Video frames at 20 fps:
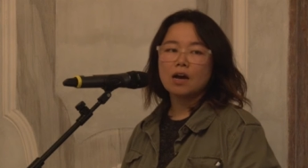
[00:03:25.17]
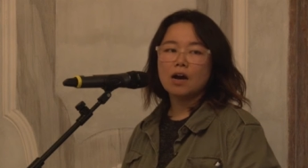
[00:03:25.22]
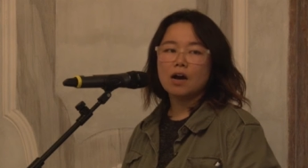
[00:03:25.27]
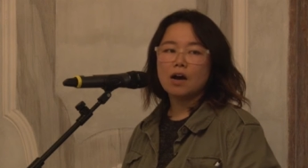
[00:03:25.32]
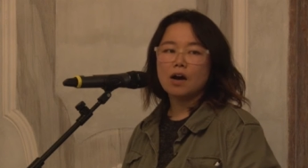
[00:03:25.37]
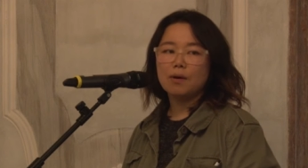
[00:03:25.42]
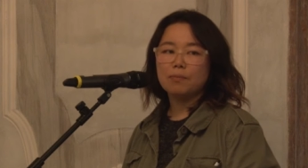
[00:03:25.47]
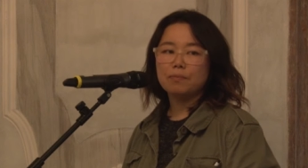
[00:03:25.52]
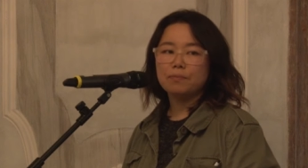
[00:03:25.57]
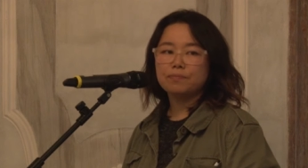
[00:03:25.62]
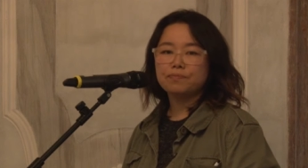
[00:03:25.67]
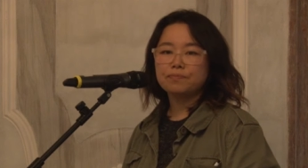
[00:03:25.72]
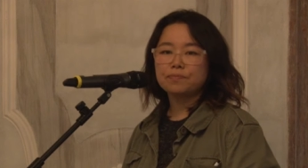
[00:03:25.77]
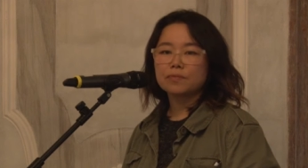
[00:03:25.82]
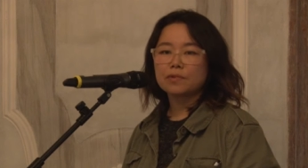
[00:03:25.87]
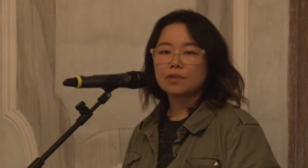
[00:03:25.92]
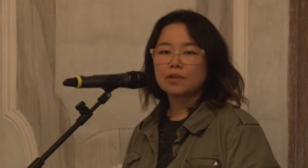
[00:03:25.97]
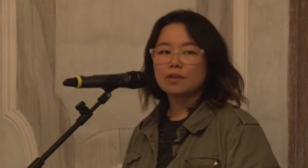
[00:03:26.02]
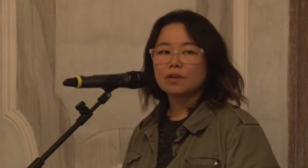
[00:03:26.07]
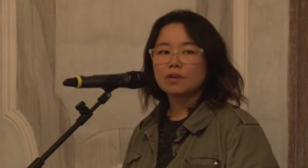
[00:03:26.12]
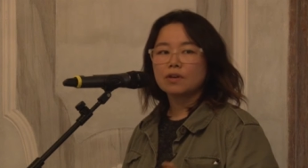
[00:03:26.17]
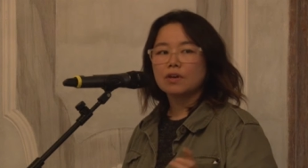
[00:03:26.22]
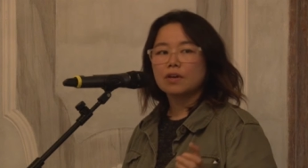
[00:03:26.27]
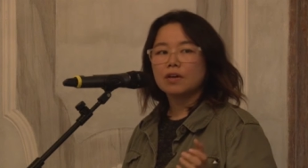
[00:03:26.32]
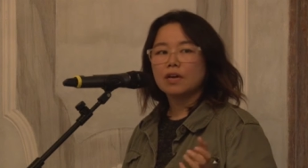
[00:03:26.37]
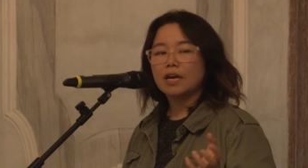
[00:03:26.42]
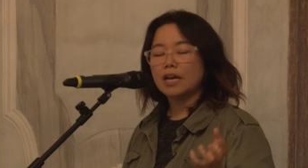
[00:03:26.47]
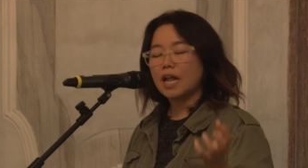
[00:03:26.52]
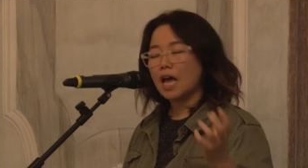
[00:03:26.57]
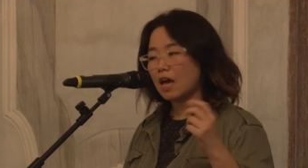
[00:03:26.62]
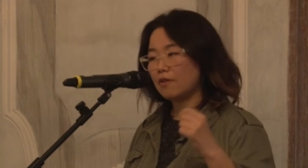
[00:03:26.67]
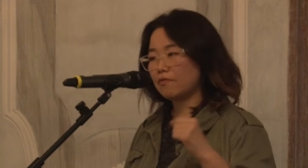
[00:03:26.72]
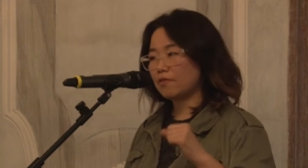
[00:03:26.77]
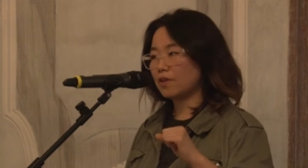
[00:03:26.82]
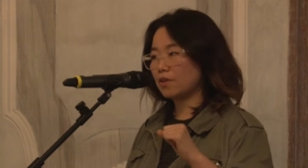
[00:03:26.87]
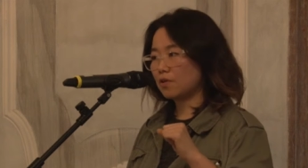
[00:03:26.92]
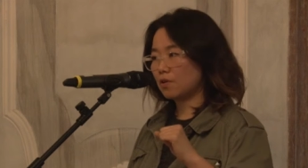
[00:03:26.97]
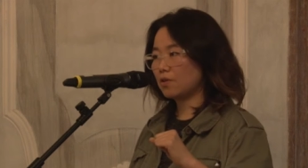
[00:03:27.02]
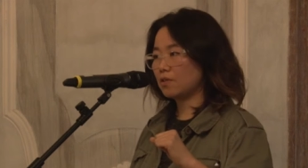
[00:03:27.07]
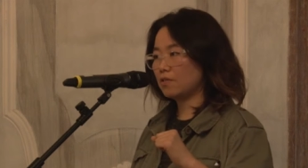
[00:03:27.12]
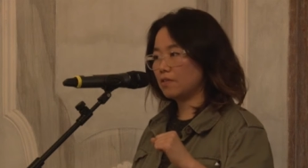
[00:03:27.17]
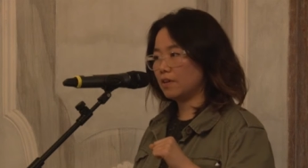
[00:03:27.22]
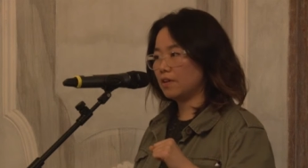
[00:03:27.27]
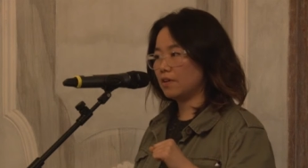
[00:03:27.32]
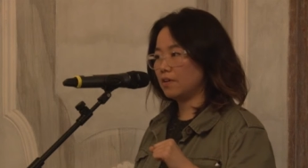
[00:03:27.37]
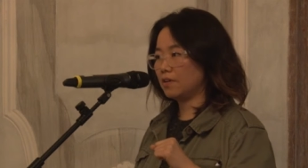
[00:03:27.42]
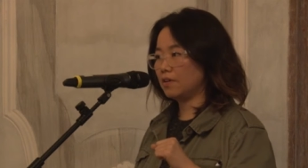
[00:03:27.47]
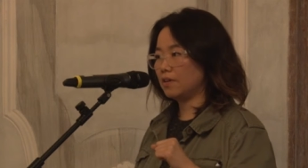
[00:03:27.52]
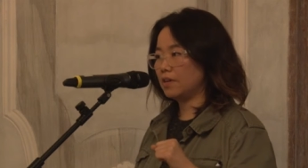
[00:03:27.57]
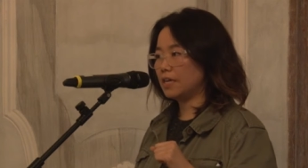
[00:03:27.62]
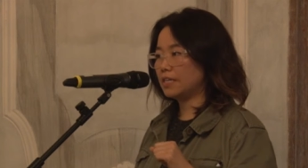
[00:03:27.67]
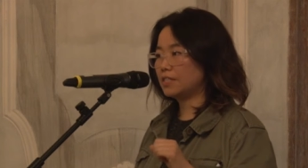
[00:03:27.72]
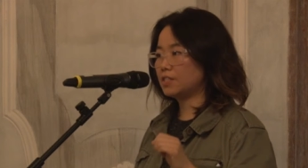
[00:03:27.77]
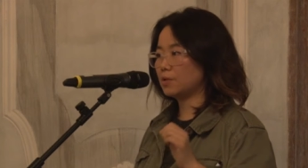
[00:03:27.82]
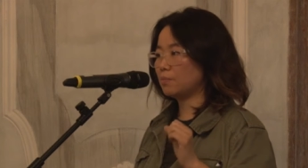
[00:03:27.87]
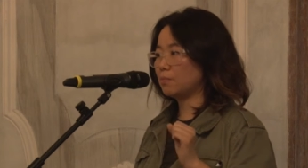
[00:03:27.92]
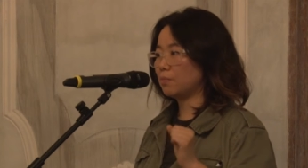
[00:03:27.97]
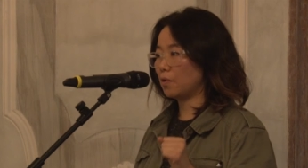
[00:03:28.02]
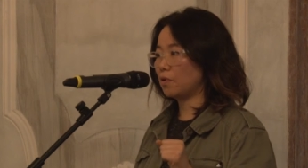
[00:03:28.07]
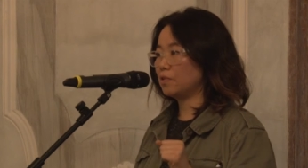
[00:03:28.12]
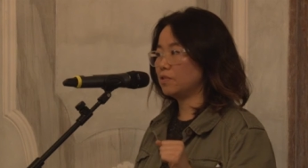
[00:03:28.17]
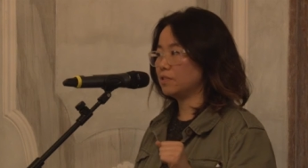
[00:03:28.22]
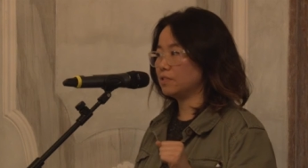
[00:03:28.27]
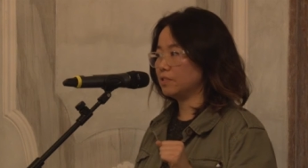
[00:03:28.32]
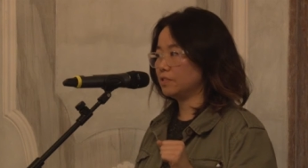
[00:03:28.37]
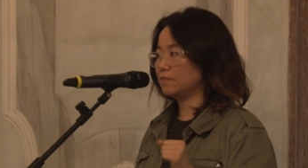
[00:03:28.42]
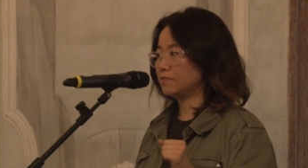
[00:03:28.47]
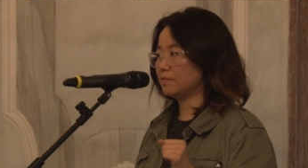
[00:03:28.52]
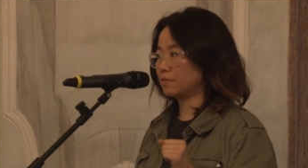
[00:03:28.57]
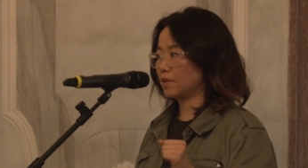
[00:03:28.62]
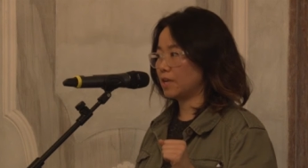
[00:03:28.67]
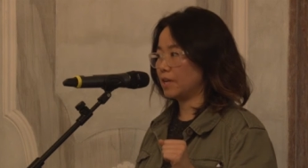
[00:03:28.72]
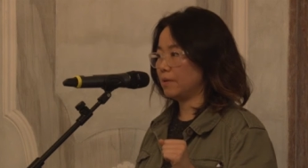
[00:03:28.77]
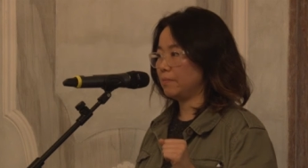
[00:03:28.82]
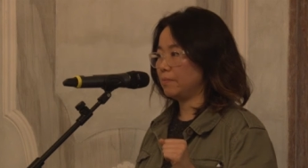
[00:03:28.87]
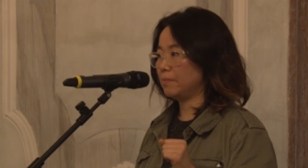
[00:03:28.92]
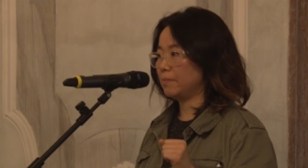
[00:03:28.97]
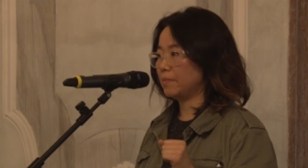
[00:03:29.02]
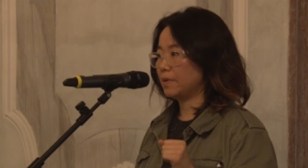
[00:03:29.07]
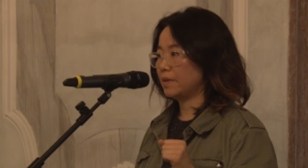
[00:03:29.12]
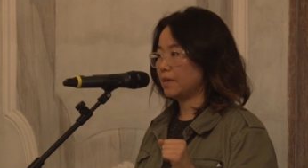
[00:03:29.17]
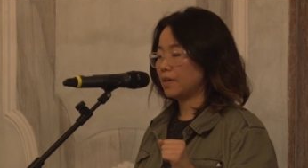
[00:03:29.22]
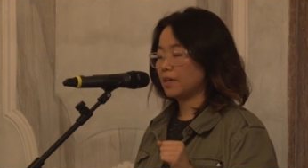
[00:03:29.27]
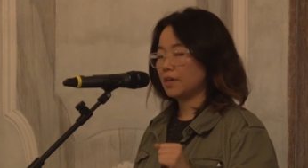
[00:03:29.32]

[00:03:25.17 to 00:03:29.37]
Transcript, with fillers: Um, and having her there, it's a burden for him.